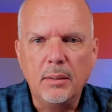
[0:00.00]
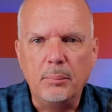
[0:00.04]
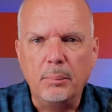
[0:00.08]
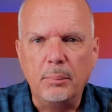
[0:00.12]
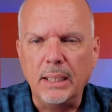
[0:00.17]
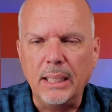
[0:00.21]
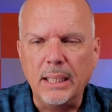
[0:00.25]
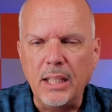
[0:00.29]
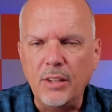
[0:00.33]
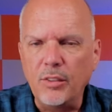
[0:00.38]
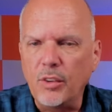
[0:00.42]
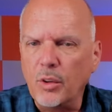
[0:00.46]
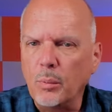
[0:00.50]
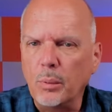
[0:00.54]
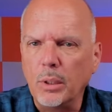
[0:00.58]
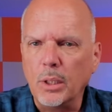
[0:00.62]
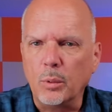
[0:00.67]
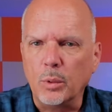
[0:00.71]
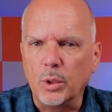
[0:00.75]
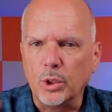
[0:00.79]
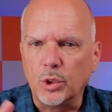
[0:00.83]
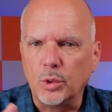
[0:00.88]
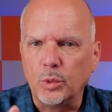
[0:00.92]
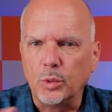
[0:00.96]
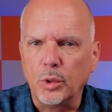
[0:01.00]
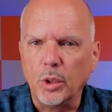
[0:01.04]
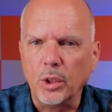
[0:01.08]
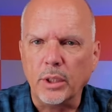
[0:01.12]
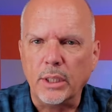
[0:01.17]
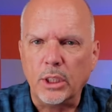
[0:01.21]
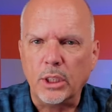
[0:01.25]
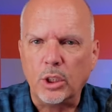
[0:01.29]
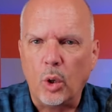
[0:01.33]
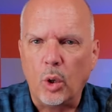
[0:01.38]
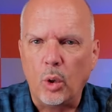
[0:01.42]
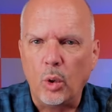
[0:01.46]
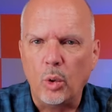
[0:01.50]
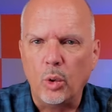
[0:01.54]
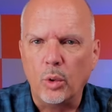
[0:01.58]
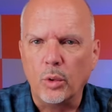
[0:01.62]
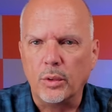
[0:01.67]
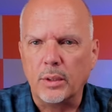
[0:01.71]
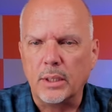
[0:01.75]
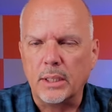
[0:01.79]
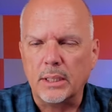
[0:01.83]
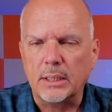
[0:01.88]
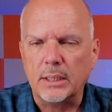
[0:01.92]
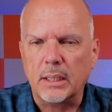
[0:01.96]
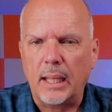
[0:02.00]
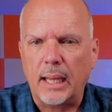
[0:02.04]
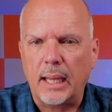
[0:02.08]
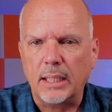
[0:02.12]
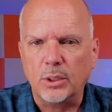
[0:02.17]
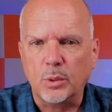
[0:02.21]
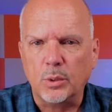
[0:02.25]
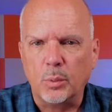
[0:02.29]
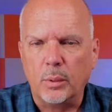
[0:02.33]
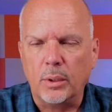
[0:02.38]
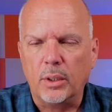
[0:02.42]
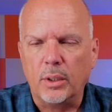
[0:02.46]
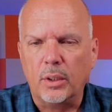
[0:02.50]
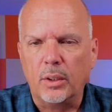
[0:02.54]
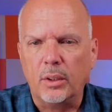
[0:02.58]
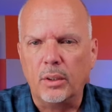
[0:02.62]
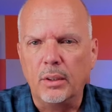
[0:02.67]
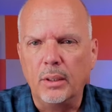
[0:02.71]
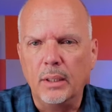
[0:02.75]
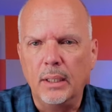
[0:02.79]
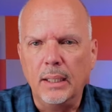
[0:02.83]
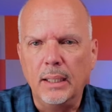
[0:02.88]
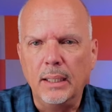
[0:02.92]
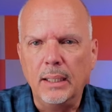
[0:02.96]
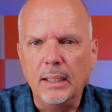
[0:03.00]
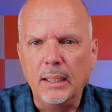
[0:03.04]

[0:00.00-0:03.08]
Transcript: But even when it was really cold this last winter,